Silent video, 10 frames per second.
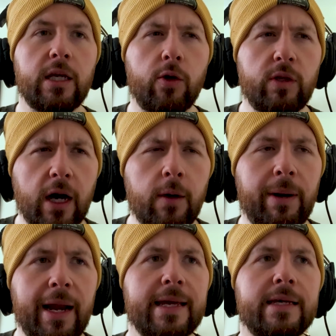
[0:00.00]
You know, young
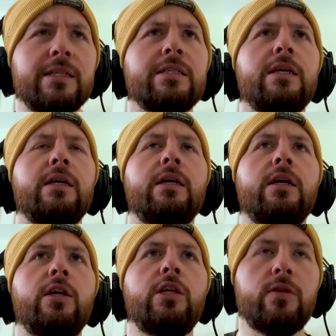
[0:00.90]
players,
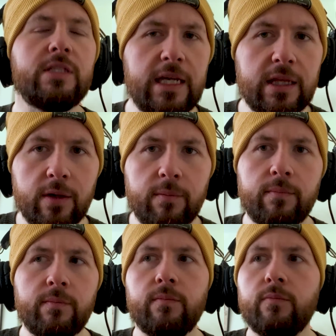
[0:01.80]
you see
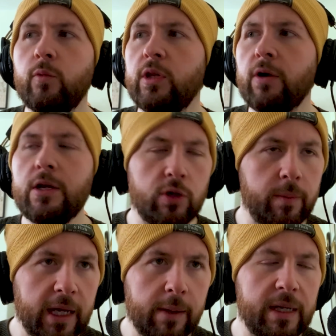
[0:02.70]
them with great
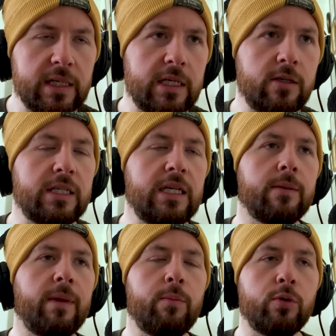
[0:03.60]
dribbling ability, you see
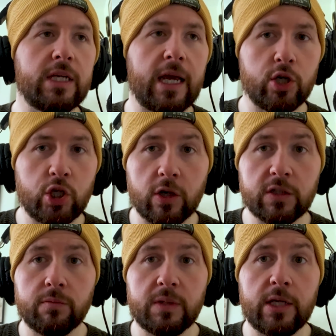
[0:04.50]
them able to get
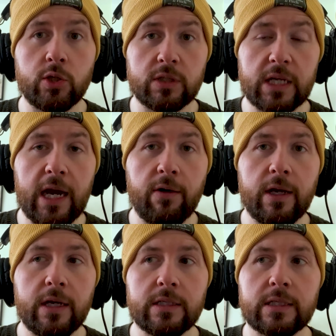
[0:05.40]
shots from dangerous
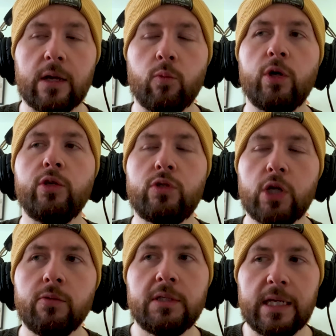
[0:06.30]
areas. What you
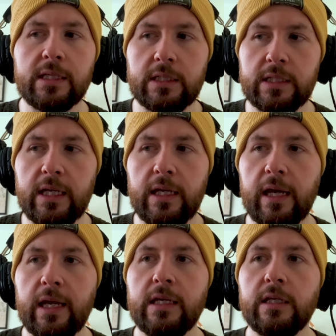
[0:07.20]
don't tend to see
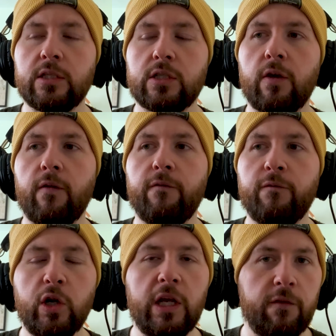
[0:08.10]
is
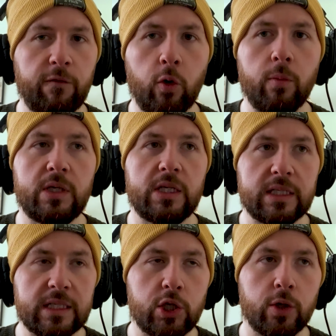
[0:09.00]
fully formed
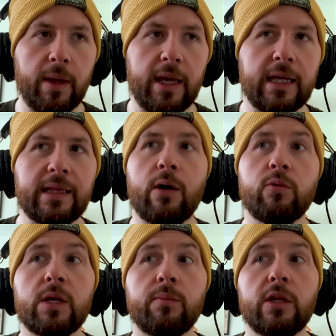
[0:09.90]
decision making. That
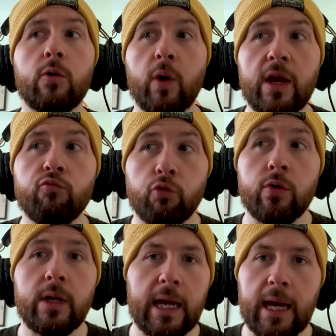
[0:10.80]
was something that Wayne
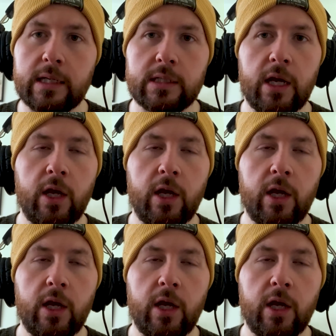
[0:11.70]
Rooney had